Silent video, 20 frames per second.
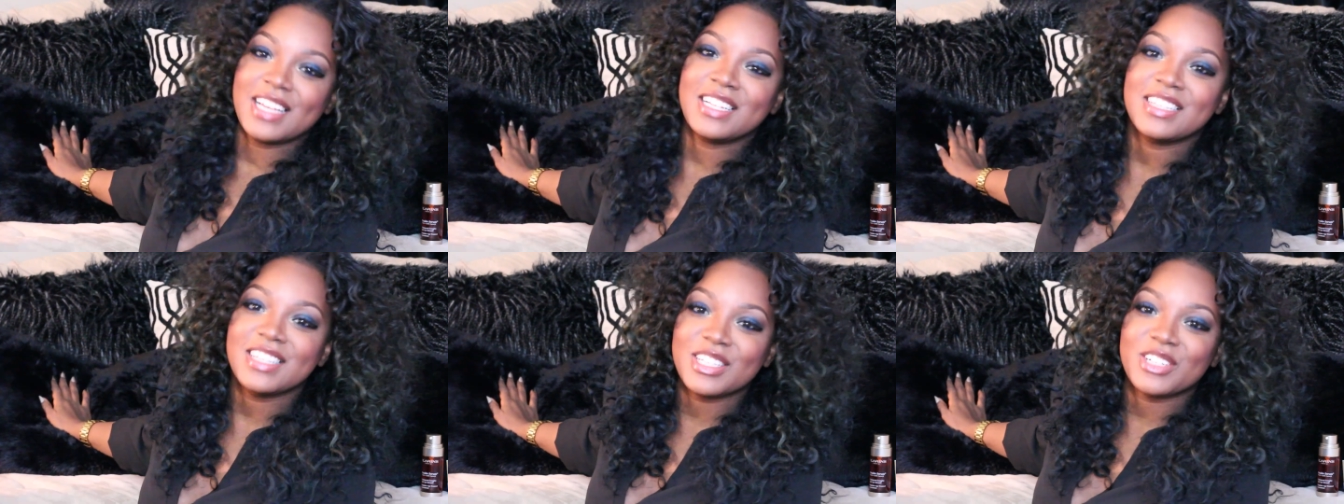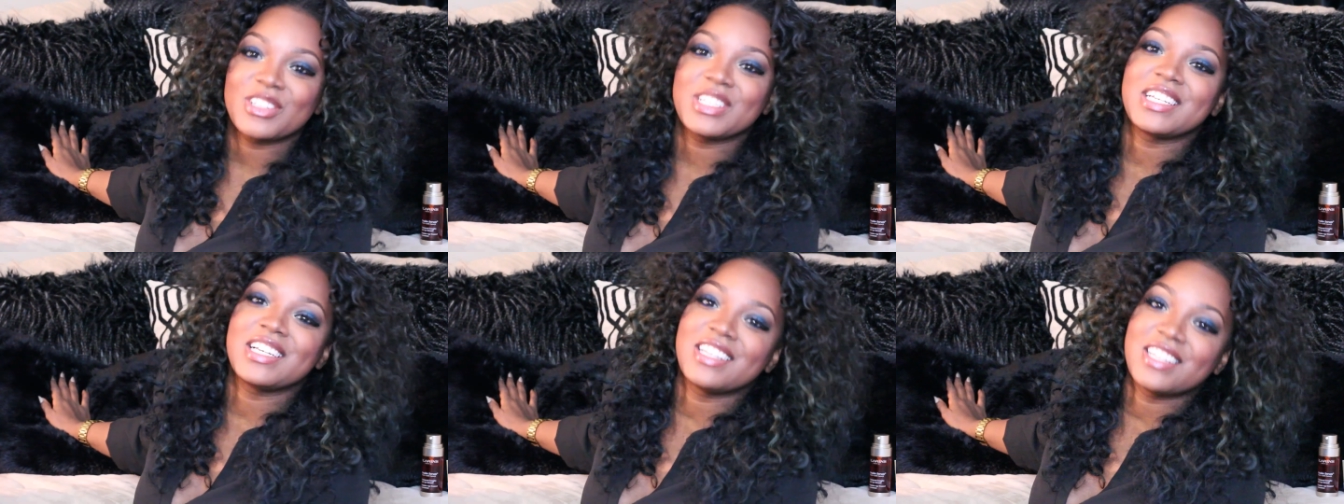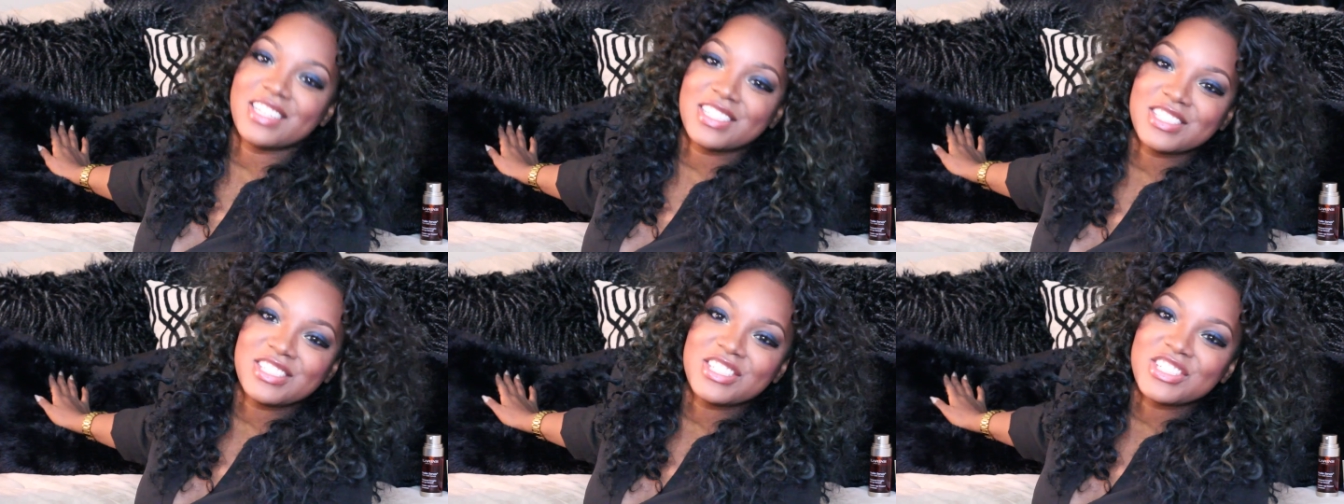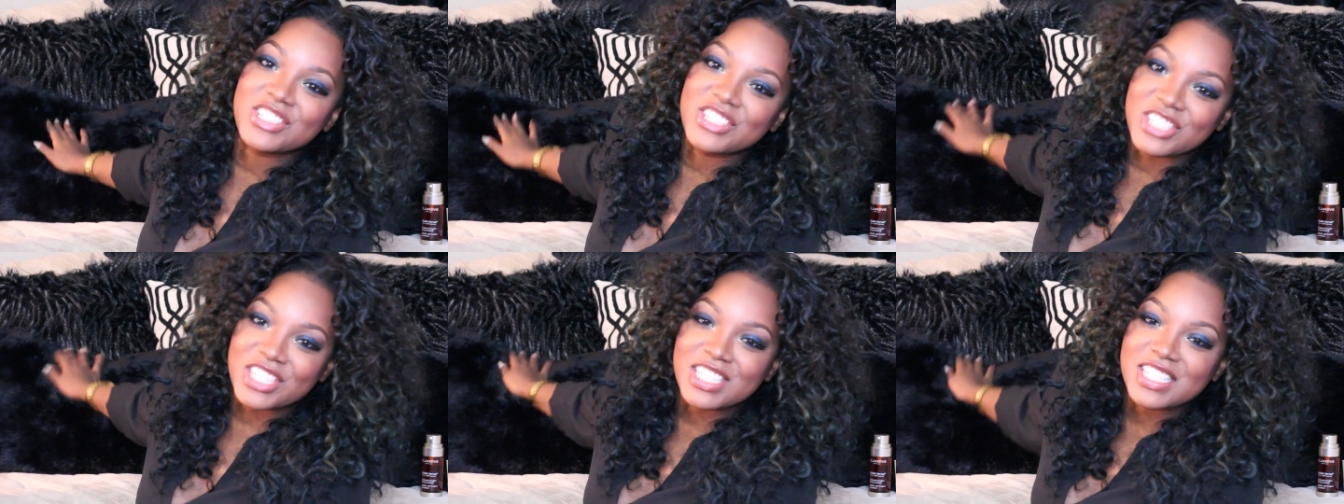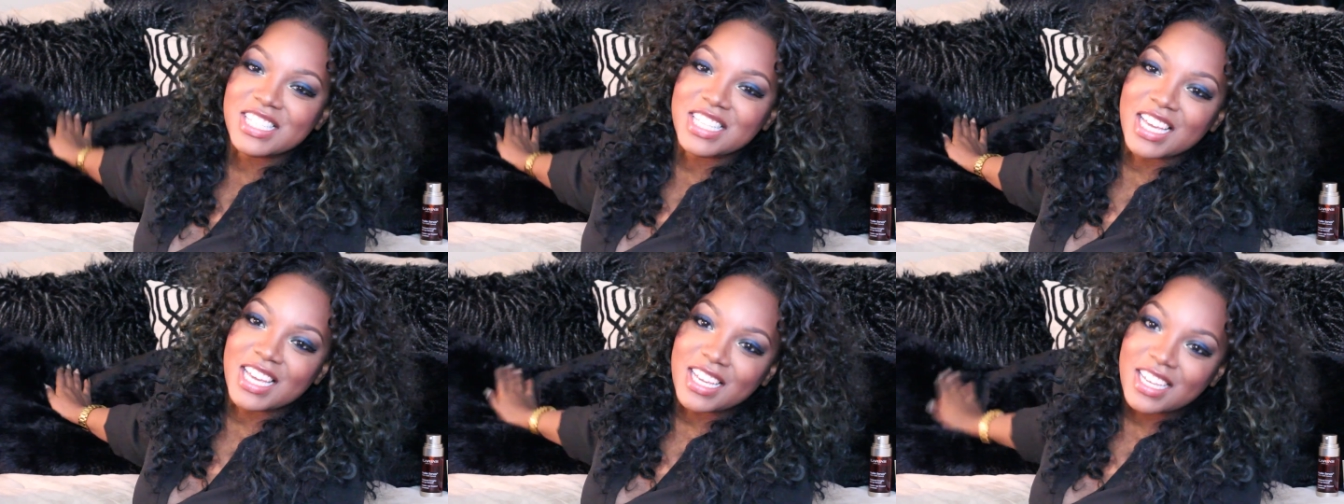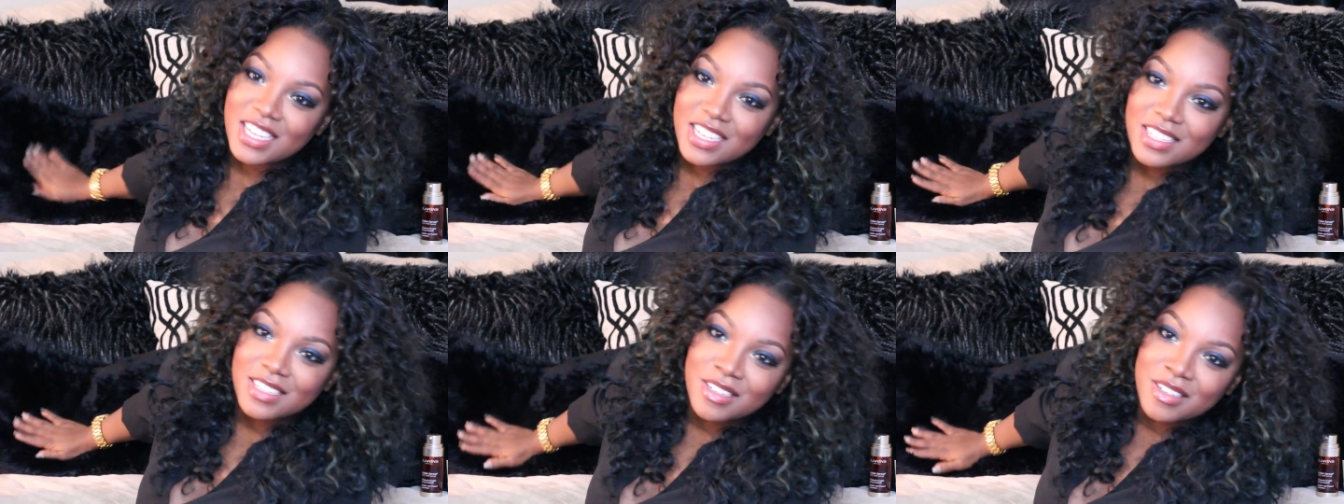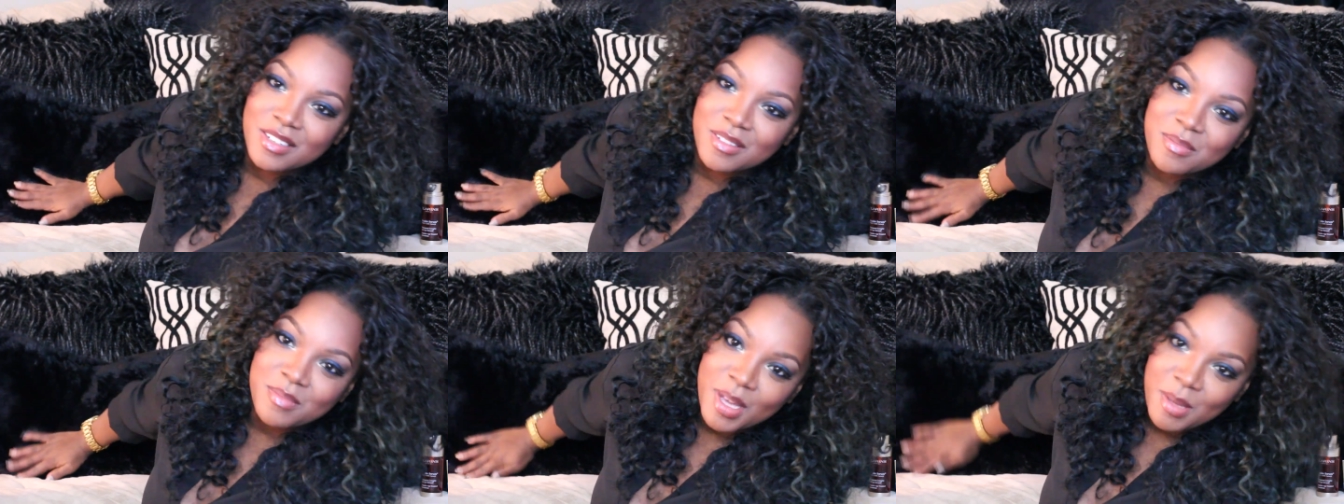He literally looks just like
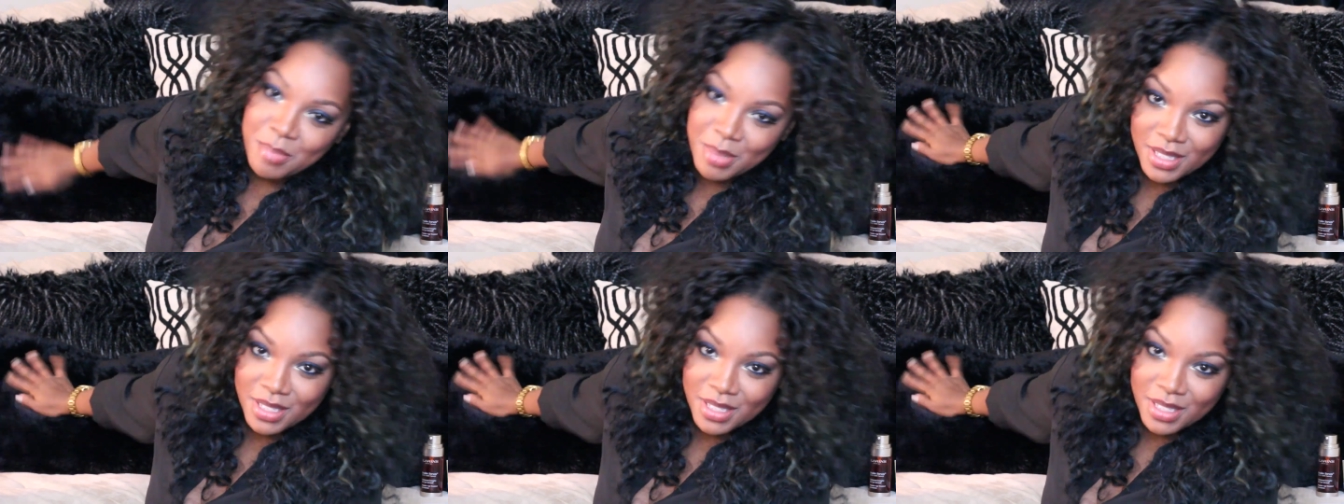my